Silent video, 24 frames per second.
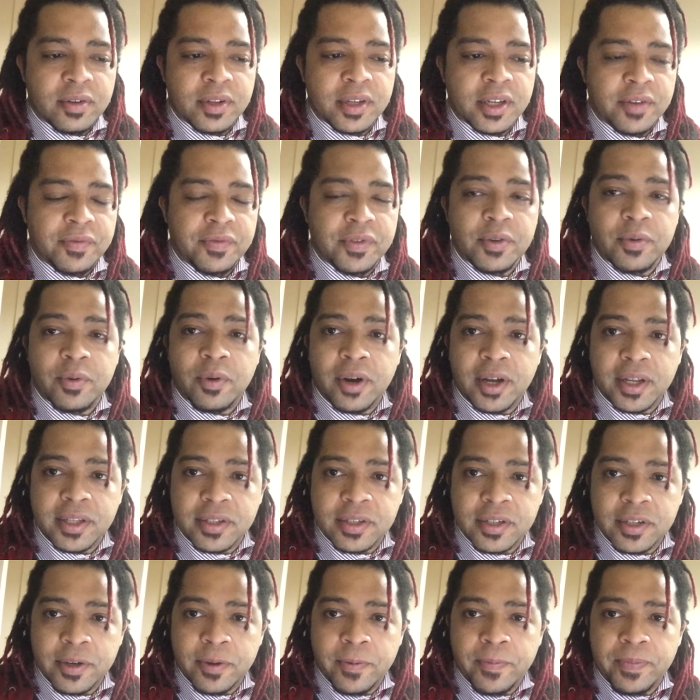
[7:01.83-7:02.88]
only if you want
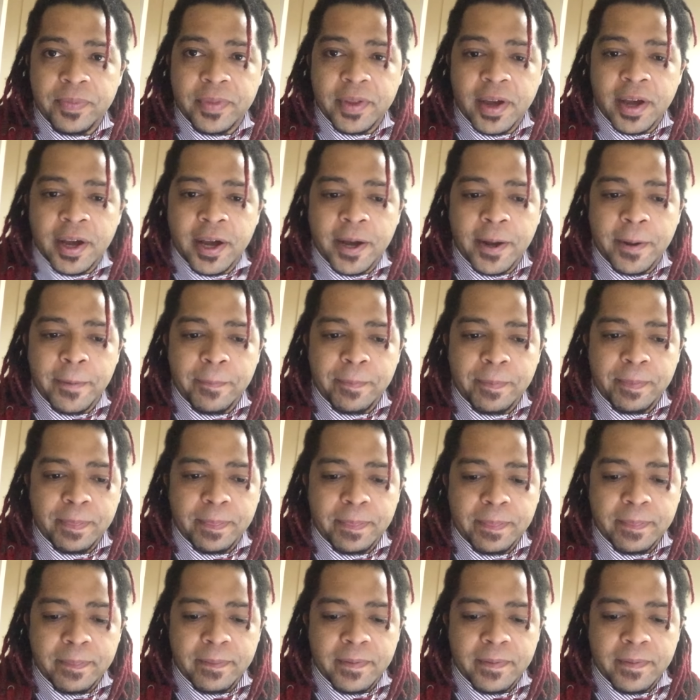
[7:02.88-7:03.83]
to. And